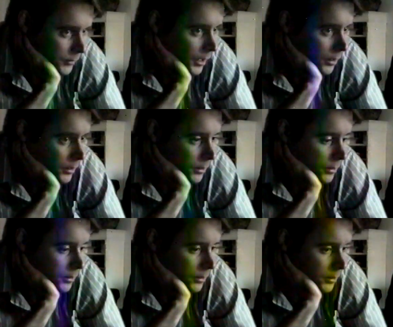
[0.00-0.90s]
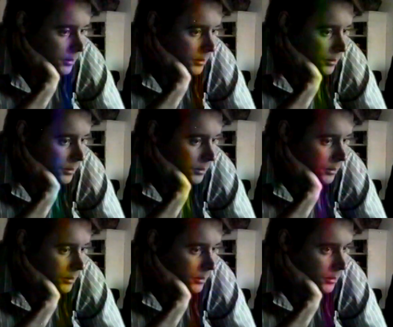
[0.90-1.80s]

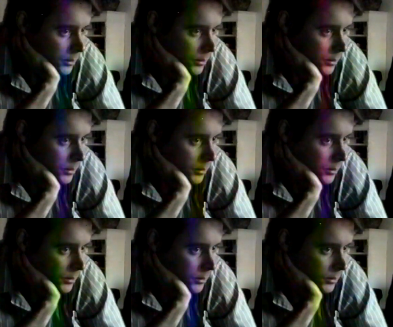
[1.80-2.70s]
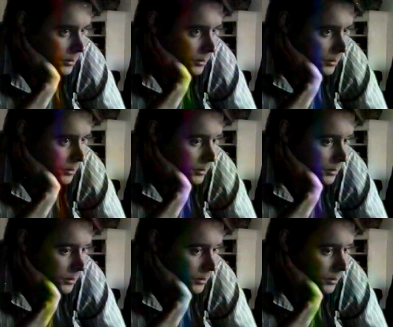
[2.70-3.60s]

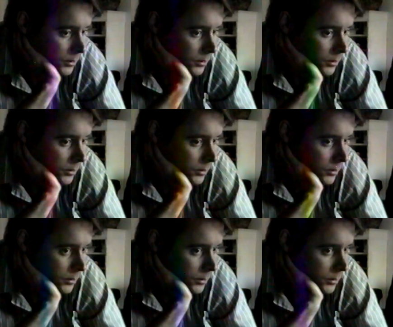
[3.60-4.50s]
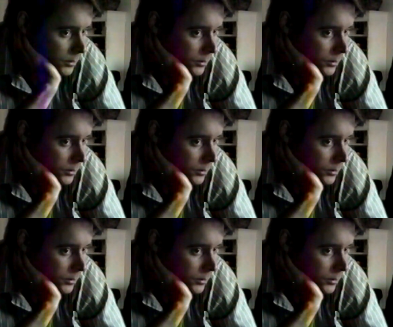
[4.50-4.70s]
Nothing is said.